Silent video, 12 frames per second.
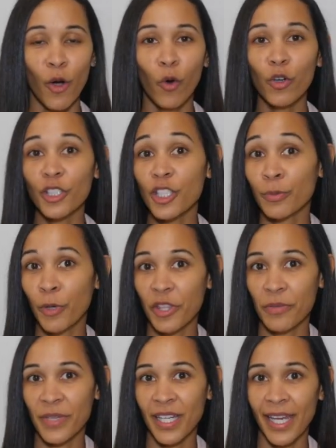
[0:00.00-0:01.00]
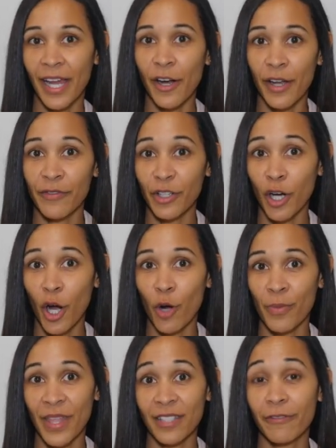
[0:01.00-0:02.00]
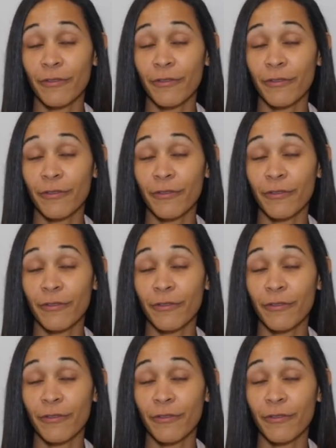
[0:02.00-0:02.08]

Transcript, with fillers: or just put them in an area of your home that's